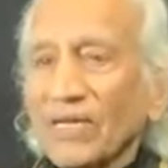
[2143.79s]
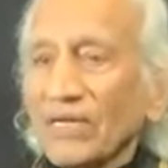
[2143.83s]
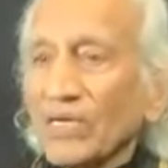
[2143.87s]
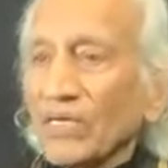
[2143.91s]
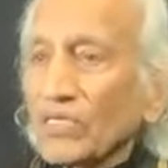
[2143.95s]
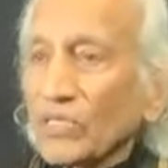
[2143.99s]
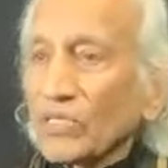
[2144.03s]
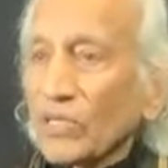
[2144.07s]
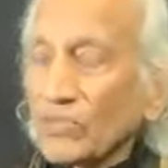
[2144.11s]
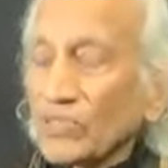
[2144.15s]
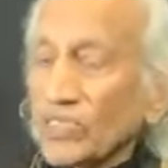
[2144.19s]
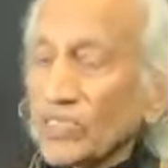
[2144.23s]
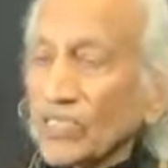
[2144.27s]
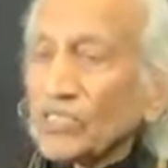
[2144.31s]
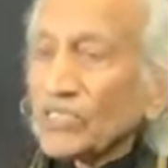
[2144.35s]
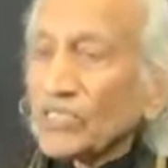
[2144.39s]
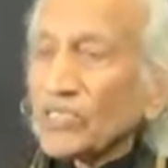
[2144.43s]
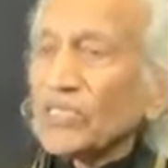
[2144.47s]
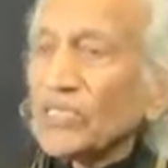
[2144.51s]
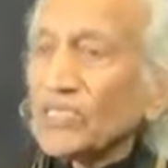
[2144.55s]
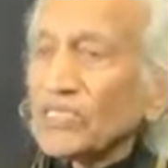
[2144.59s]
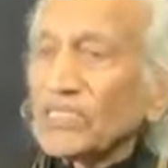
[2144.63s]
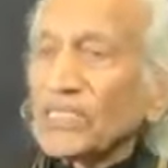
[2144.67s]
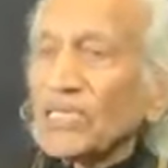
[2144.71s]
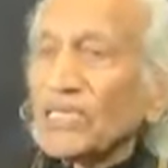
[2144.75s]
So this
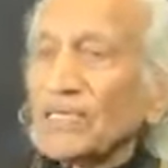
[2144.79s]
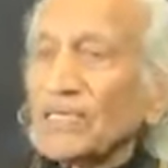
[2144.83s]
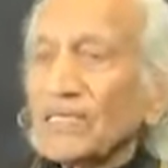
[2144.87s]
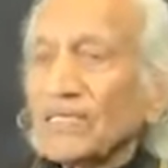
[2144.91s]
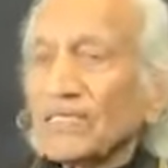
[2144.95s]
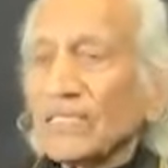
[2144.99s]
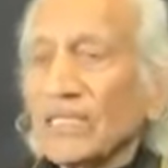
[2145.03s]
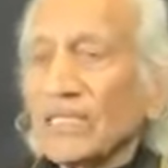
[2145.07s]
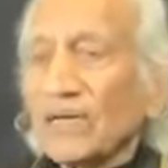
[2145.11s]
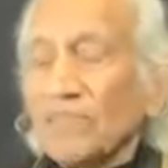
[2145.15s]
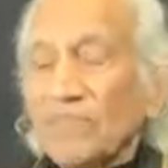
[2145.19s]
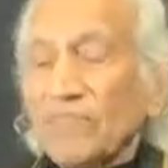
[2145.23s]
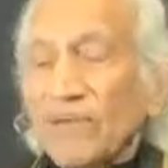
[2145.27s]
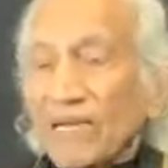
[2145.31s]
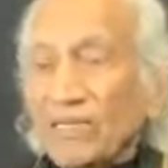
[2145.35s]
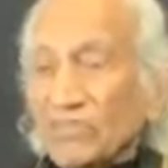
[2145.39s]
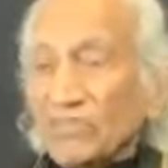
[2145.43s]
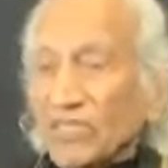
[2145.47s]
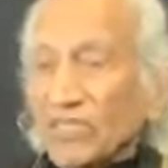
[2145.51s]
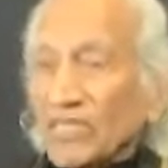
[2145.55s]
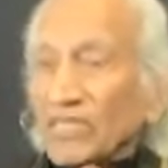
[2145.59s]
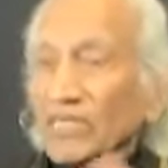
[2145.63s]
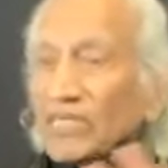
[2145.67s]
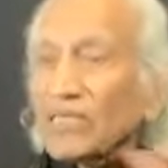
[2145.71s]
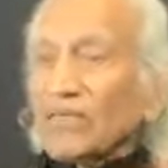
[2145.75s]
is the
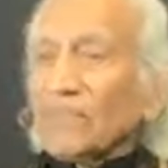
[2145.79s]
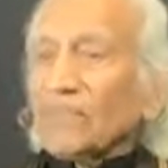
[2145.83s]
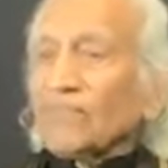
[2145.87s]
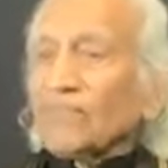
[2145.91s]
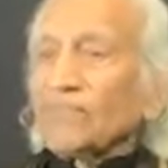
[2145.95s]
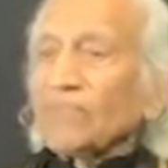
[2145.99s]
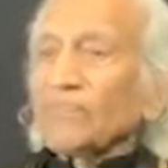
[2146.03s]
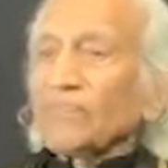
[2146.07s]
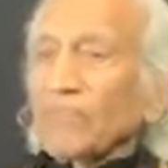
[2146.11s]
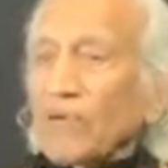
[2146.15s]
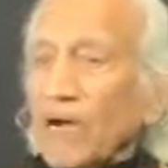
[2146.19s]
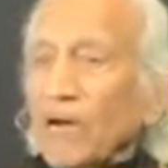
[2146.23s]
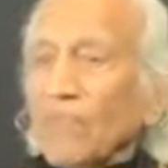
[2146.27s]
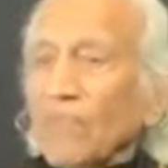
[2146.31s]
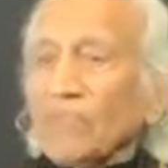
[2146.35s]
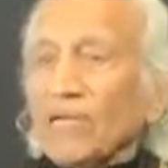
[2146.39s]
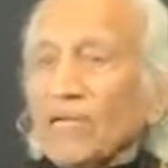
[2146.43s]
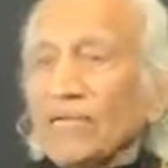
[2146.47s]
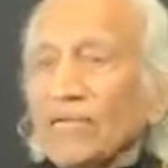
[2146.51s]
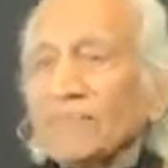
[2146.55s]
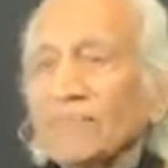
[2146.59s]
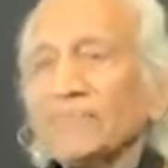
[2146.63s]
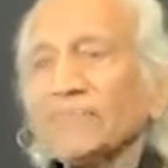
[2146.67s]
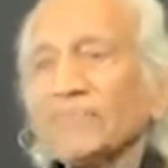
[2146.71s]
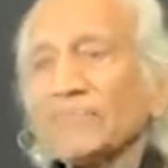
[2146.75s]
basic
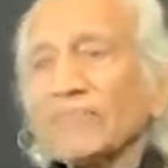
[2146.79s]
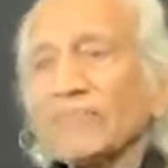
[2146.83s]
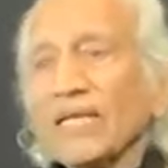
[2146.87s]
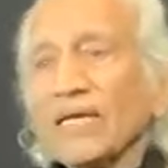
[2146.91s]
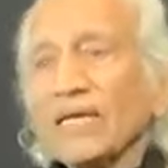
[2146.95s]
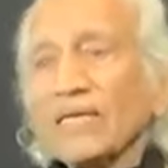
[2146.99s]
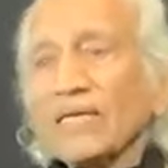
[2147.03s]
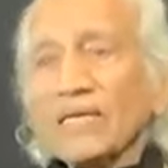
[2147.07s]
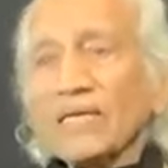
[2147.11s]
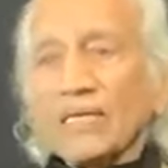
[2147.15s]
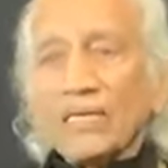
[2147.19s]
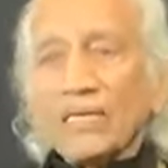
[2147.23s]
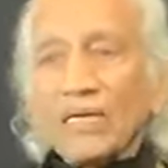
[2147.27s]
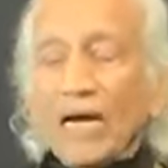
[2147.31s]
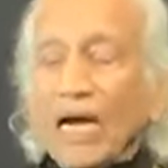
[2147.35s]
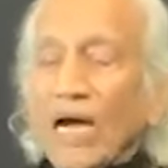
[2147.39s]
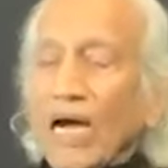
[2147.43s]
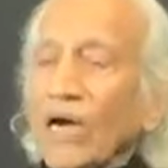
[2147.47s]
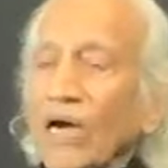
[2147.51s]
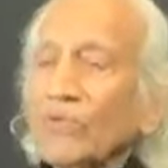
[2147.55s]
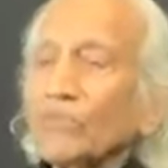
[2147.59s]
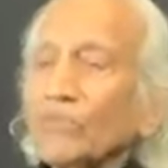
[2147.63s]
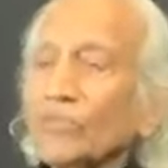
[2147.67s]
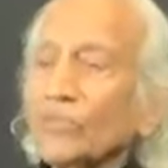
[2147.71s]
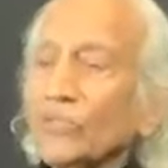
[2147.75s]
problem,
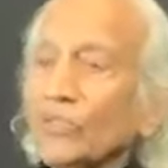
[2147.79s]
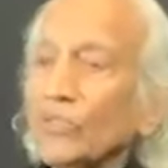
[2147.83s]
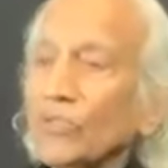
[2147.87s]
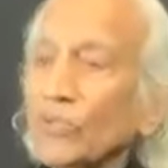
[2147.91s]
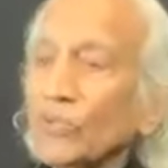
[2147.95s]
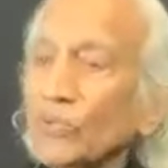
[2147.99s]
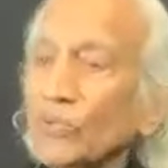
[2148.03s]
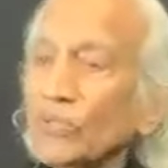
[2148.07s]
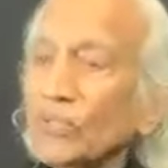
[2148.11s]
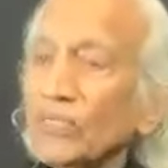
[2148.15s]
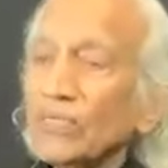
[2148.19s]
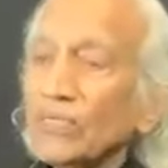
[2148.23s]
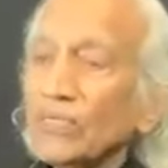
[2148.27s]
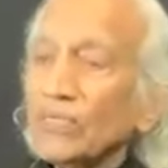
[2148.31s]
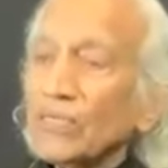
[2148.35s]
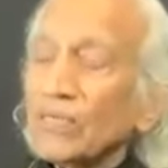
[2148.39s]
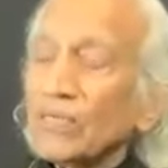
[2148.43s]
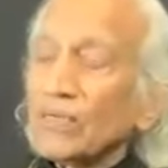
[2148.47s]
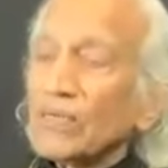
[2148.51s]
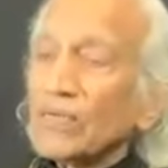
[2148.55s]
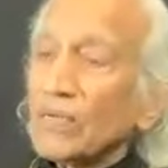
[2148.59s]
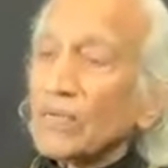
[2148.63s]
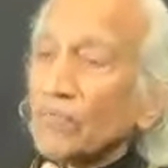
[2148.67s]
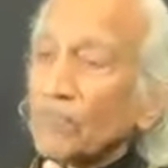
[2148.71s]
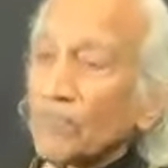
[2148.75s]
how to
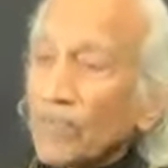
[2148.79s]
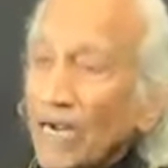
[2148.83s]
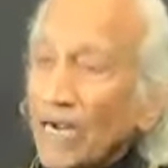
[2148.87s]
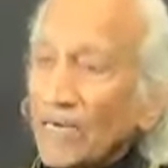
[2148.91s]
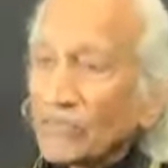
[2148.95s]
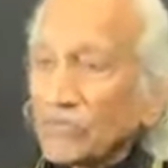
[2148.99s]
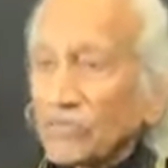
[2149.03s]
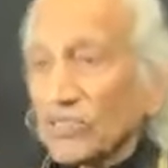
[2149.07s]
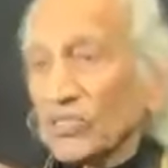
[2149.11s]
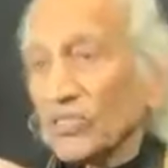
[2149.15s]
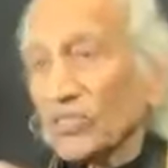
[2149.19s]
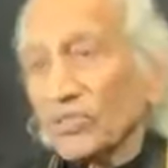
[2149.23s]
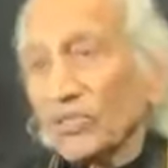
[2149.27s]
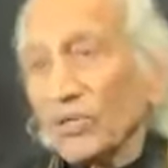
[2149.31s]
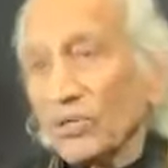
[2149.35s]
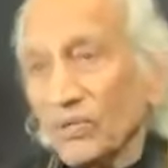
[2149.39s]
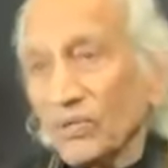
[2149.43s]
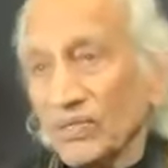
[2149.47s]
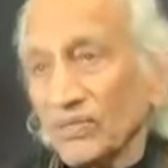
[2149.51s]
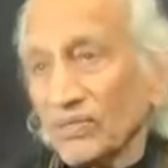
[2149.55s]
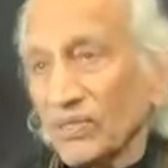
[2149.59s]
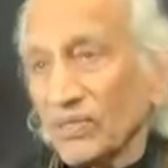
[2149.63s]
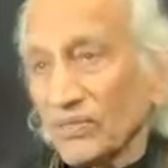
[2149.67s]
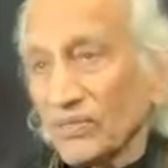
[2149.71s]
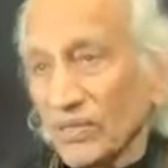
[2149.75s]
practice Yoga
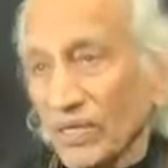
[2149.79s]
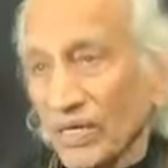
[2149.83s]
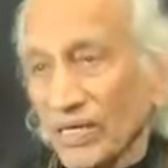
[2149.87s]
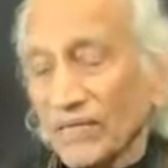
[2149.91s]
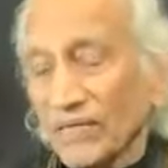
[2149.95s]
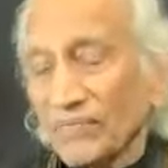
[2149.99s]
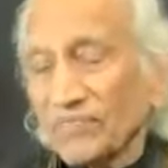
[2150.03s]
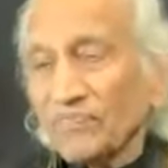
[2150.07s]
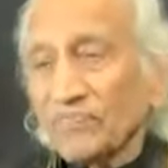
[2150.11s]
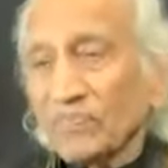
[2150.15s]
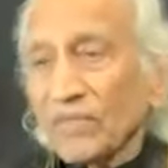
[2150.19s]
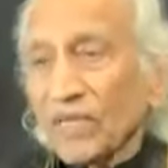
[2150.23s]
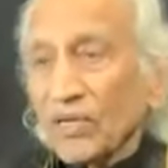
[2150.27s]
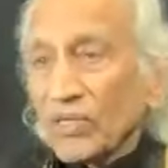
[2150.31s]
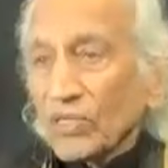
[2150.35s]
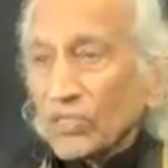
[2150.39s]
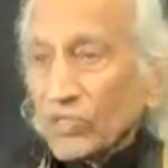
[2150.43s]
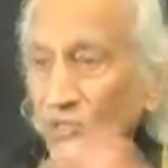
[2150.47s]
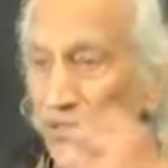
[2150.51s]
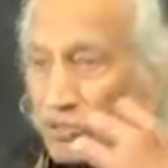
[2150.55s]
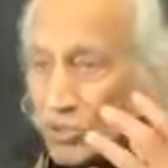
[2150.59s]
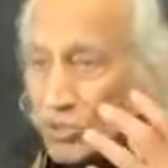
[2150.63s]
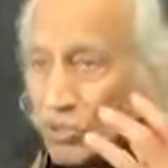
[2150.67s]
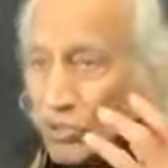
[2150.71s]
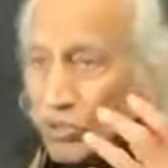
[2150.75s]
Nidra
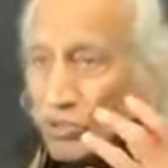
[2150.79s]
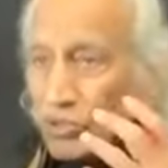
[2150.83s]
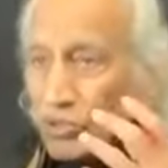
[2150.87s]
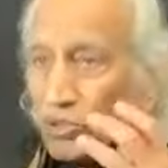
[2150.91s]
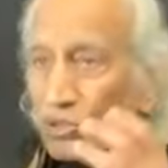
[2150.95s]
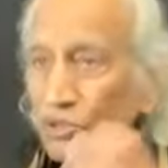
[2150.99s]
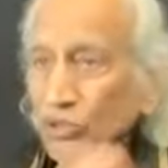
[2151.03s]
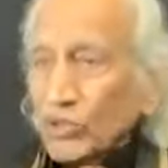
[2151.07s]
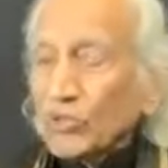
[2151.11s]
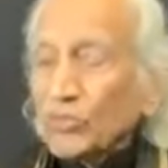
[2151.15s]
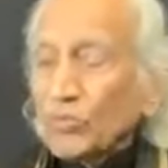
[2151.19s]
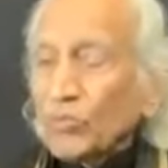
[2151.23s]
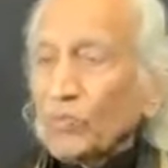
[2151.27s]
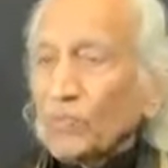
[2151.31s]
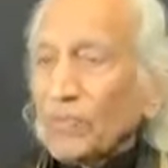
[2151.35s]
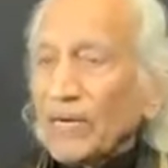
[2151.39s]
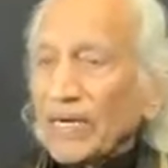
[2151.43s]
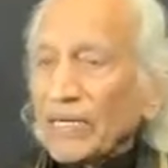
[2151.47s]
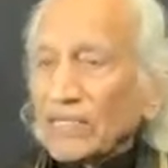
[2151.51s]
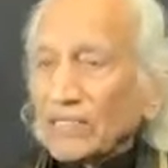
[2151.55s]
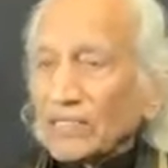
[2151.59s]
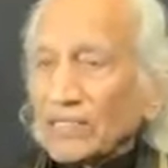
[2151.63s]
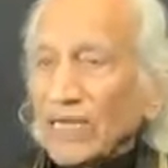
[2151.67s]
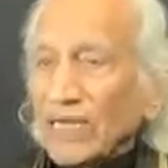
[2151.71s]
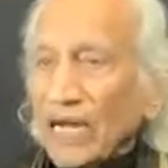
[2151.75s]
so you
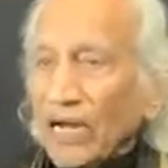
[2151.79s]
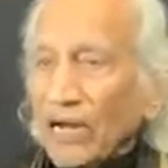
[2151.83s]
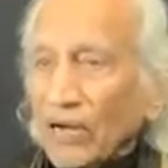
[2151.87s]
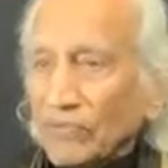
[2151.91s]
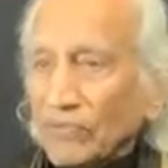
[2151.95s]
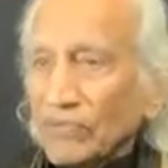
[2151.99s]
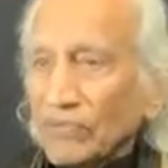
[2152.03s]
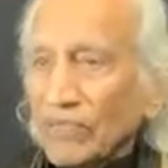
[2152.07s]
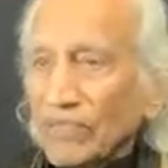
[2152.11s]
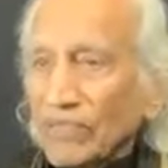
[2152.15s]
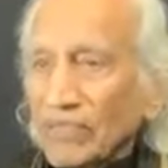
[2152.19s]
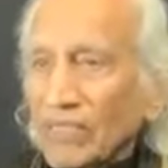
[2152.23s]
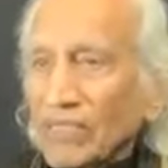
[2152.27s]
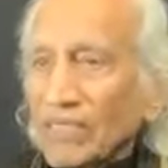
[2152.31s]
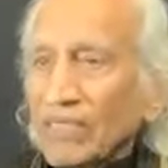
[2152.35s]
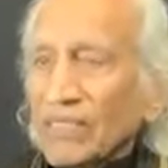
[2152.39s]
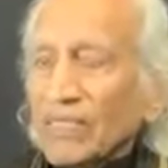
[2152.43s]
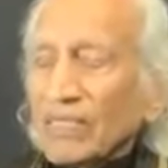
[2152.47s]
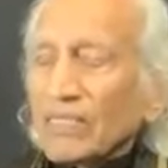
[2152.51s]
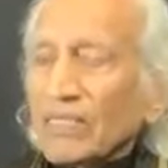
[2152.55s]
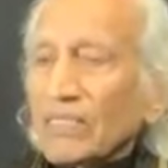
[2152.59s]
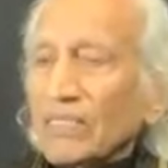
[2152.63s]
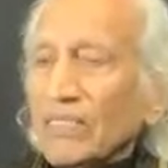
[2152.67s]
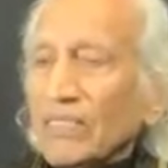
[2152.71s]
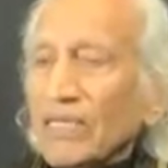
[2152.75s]
break down
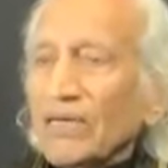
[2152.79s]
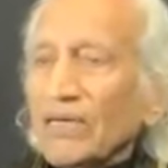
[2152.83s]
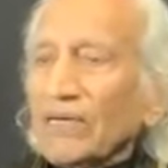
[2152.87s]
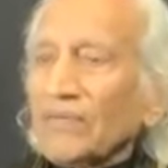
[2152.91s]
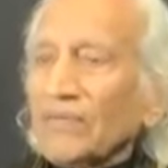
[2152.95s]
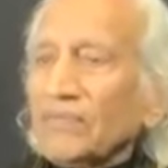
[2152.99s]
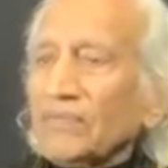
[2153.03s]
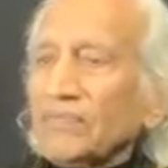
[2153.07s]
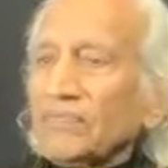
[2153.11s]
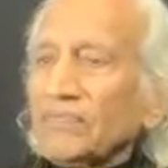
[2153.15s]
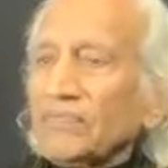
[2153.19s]
the